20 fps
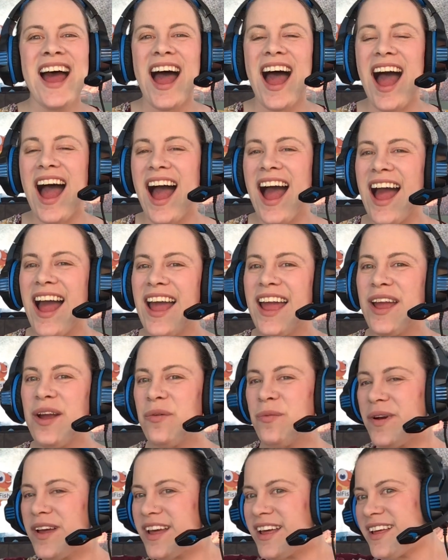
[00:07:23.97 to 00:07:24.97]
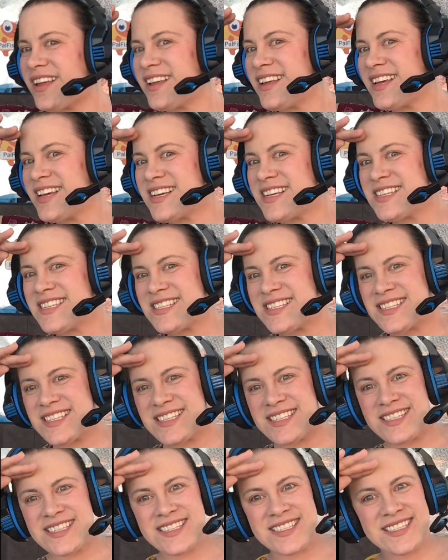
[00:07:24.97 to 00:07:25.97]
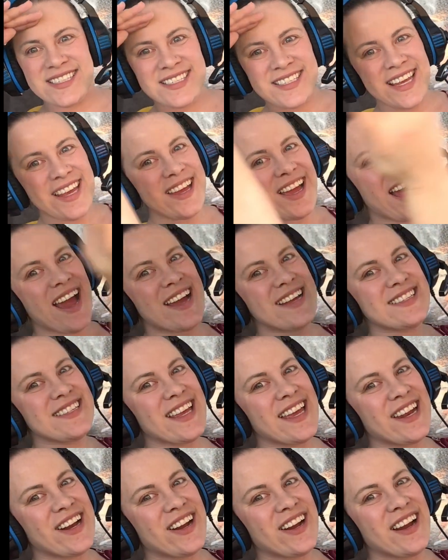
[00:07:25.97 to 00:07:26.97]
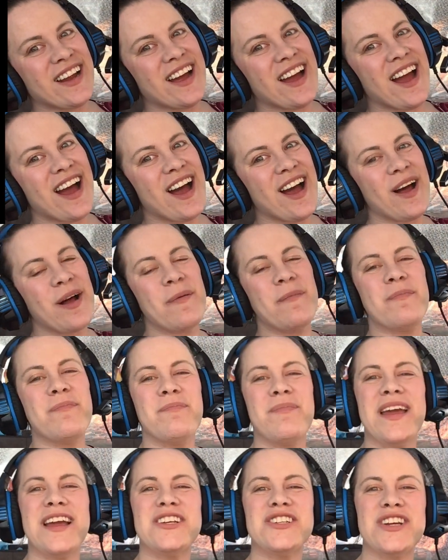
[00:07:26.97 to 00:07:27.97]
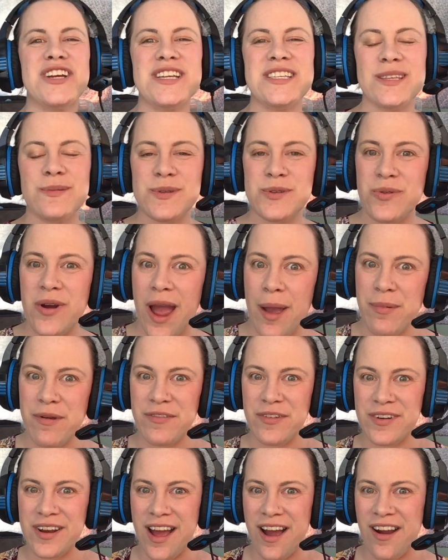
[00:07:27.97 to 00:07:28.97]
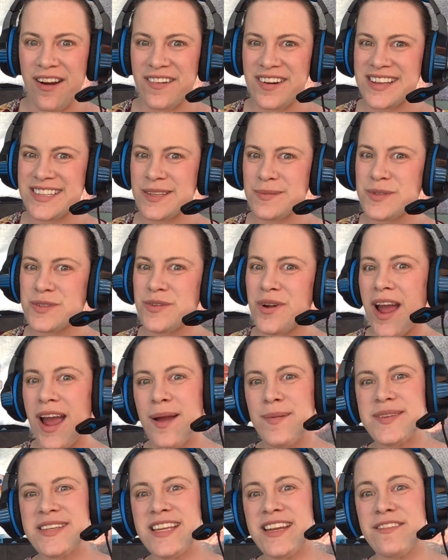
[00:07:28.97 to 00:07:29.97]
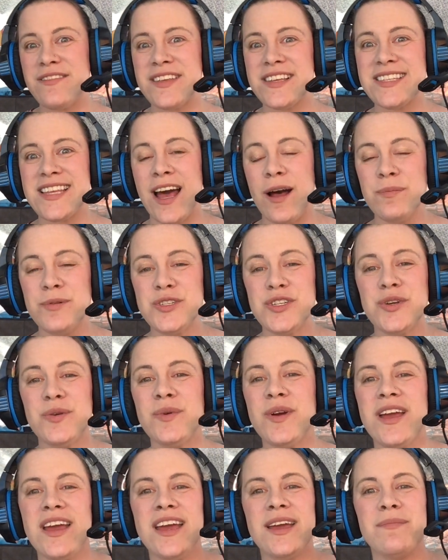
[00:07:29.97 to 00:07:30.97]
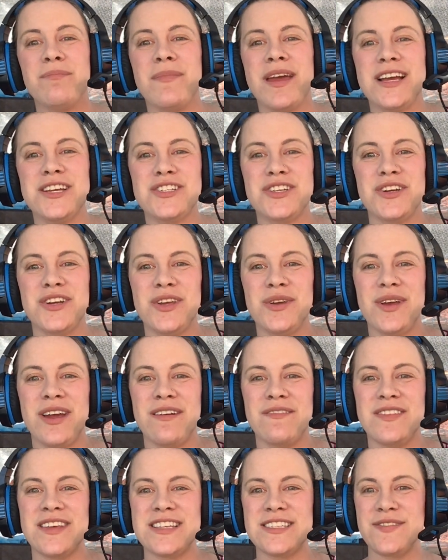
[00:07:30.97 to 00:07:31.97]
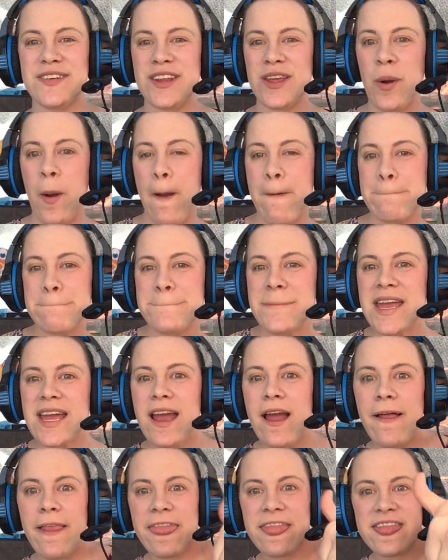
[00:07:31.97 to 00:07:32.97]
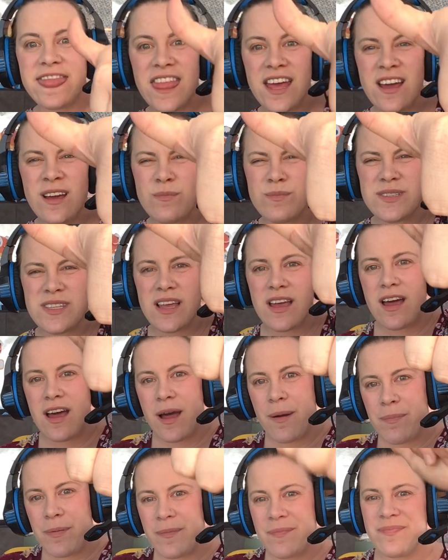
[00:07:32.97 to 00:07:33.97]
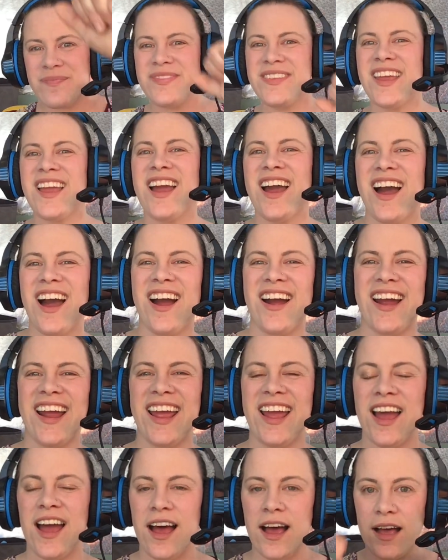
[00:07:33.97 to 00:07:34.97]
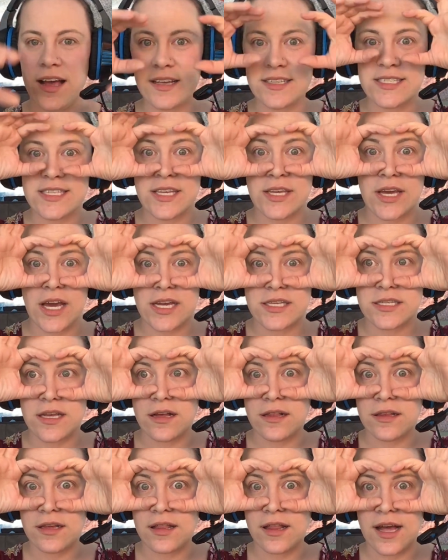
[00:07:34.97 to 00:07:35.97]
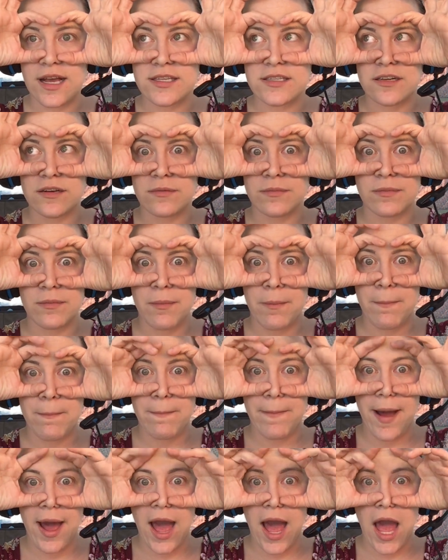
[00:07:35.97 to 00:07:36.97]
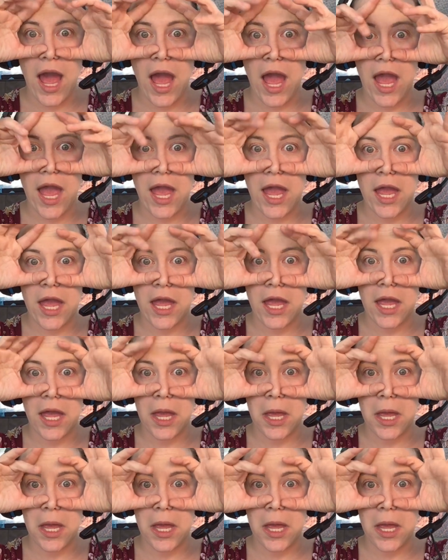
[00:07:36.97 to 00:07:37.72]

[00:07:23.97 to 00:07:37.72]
I will see you guys later. Um, make sure you subscribe if you're not already subscribed. And if this helped you, make sure you give this video a big thumbs up. All right, I'll see you guys all in the classroom. Bye.